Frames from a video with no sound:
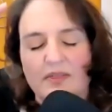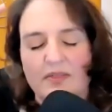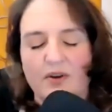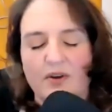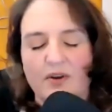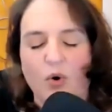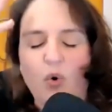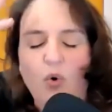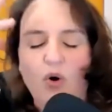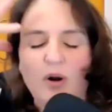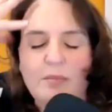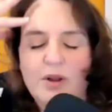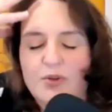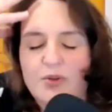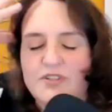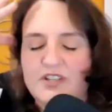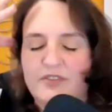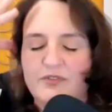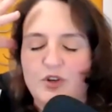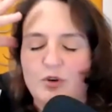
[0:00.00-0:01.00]
the
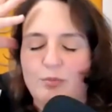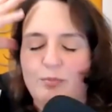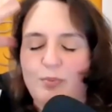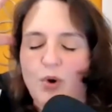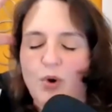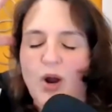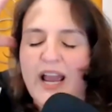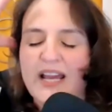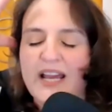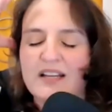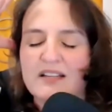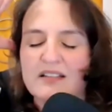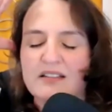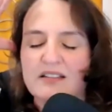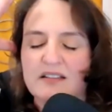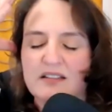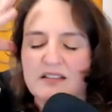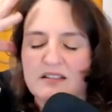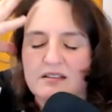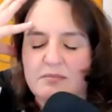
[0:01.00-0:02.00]
hormones of your
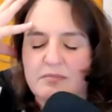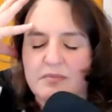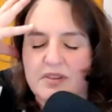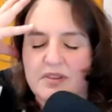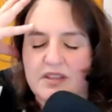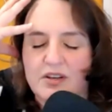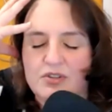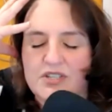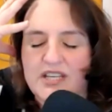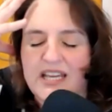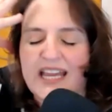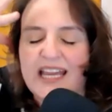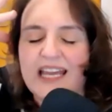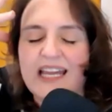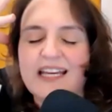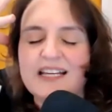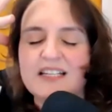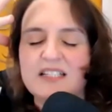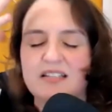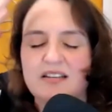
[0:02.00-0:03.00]
brain. There's
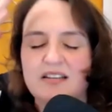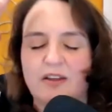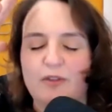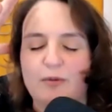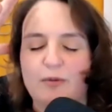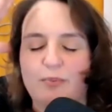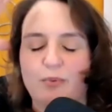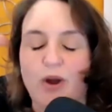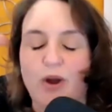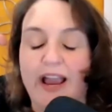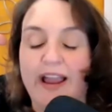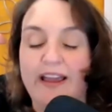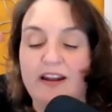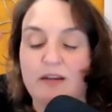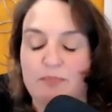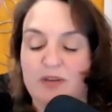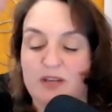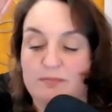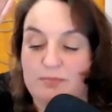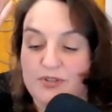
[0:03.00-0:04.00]
heat on the brain,
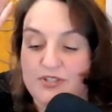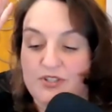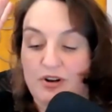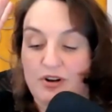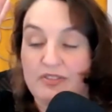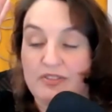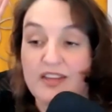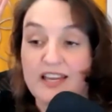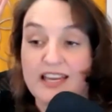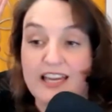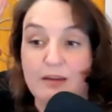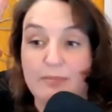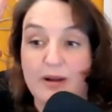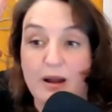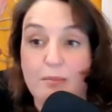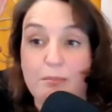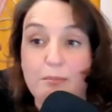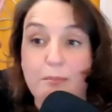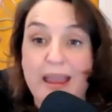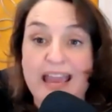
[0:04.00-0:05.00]
and people start thinking
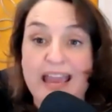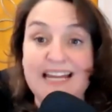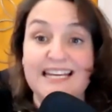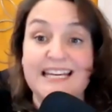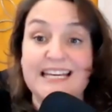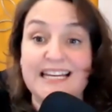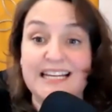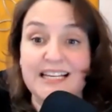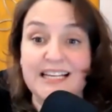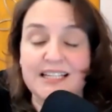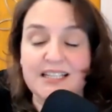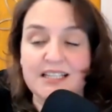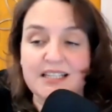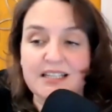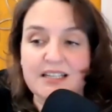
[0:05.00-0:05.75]
about mating,